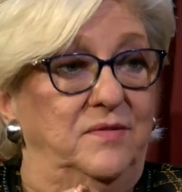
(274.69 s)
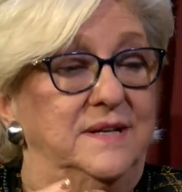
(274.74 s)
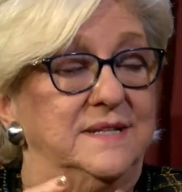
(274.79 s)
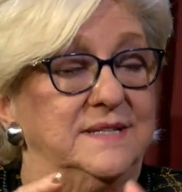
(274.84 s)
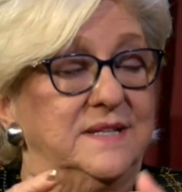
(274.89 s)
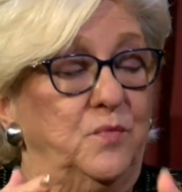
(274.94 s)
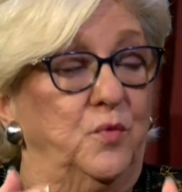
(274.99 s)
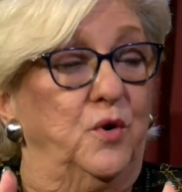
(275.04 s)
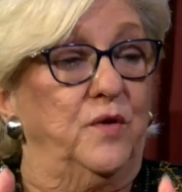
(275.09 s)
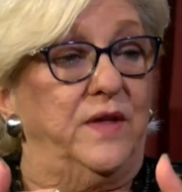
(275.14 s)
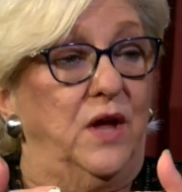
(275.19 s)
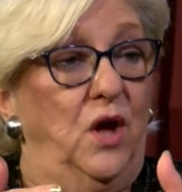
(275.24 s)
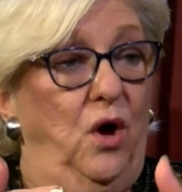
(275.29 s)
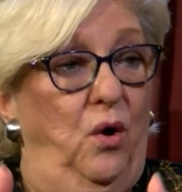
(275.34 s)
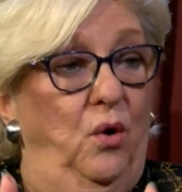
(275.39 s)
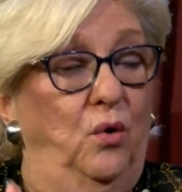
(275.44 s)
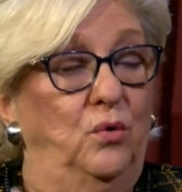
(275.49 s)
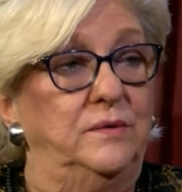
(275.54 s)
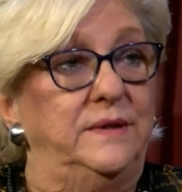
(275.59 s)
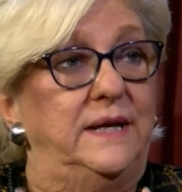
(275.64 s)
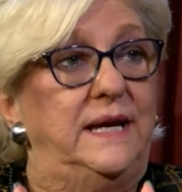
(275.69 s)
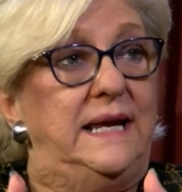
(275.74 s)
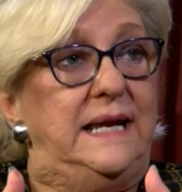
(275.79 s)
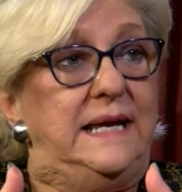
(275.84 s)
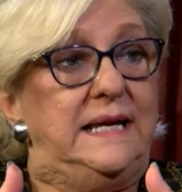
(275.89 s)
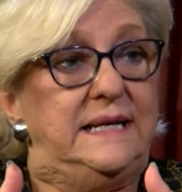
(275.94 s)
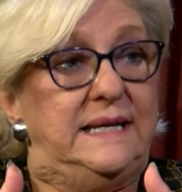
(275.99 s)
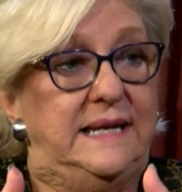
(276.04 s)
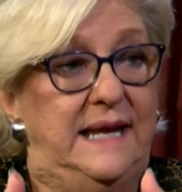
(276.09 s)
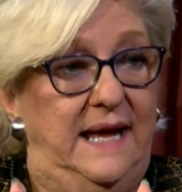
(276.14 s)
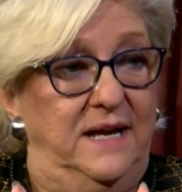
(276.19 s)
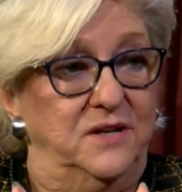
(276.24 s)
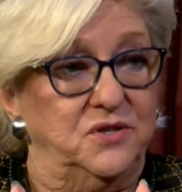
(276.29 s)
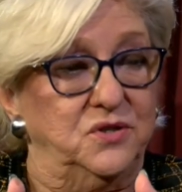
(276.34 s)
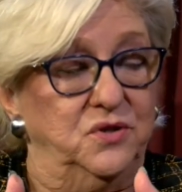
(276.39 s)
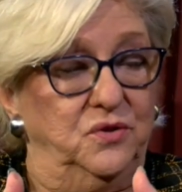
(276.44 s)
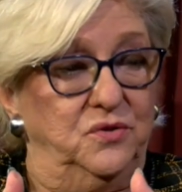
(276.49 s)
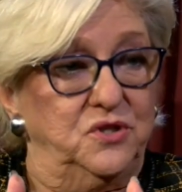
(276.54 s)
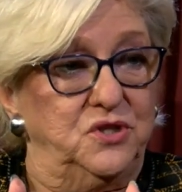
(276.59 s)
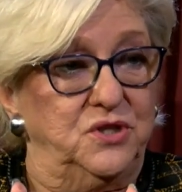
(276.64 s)
because we're the only
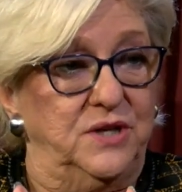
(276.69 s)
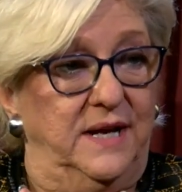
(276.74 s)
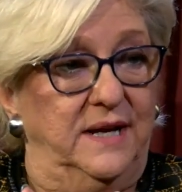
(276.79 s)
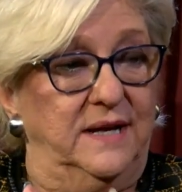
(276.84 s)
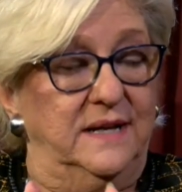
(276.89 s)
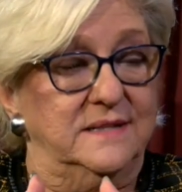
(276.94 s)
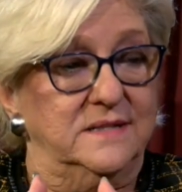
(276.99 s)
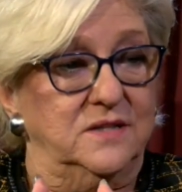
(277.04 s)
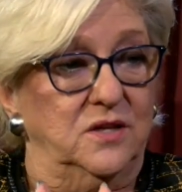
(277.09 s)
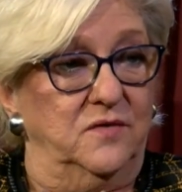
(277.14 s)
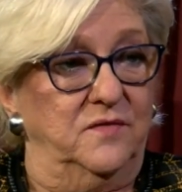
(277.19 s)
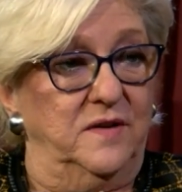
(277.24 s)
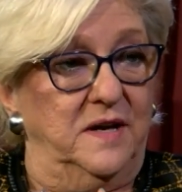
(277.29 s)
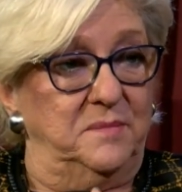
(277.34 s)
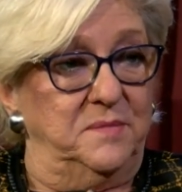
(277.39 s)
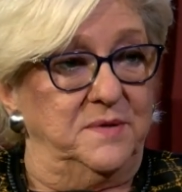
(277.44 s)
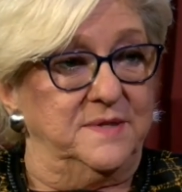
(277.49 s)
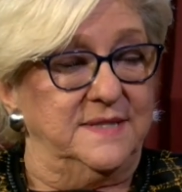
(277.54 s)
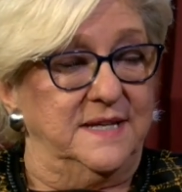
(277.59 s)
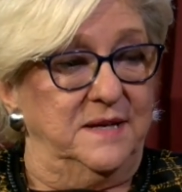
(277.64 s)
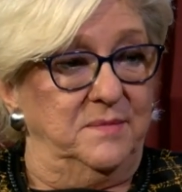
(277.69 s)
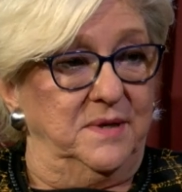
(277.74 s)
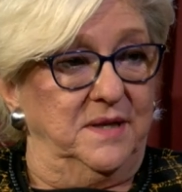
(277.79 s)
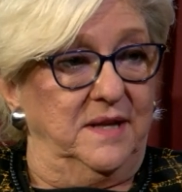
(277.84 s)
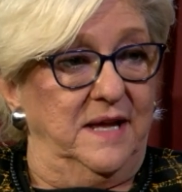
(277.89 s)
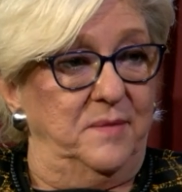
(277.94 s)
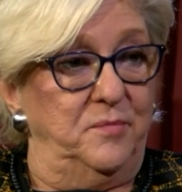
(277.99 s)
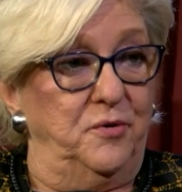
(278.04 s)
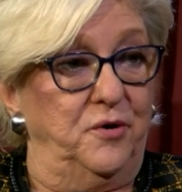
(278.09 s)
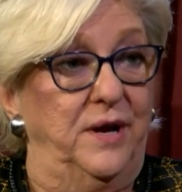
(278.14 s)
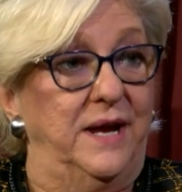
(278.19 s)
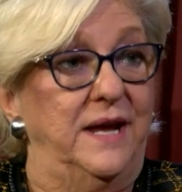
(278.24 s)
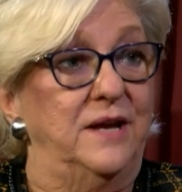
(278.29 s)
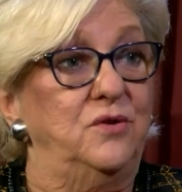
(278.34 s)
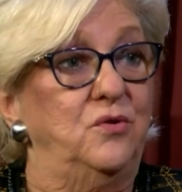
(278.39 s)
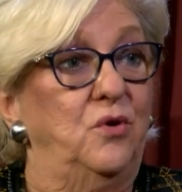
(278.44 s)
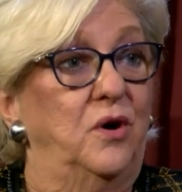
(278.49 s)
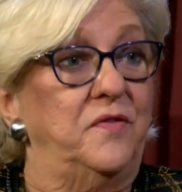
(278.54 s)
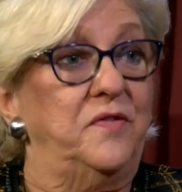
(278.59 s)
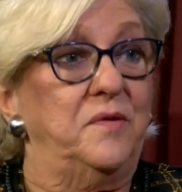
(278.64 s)
National Czech and Slovak Museum and Library
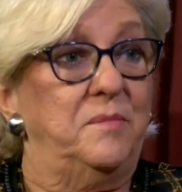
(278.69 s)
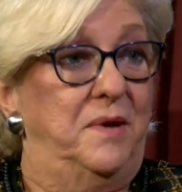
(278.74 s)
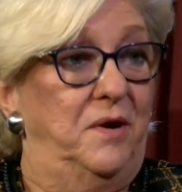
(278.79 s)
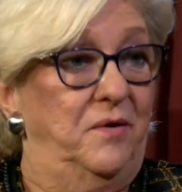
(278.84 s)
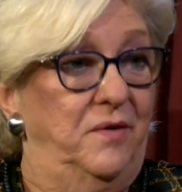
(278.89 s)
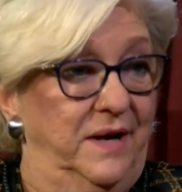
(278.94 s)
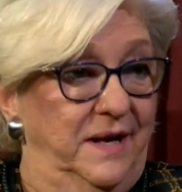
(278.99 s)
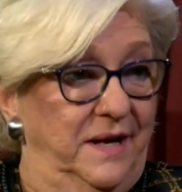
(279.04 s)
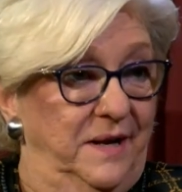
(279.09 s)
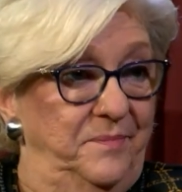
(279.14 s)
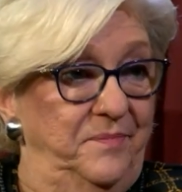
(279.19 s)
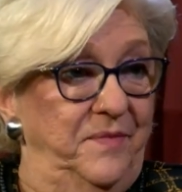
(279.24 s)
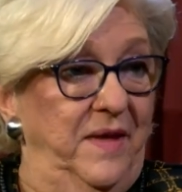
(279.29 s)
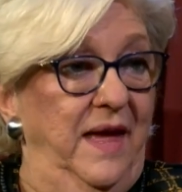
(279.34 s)
in North America.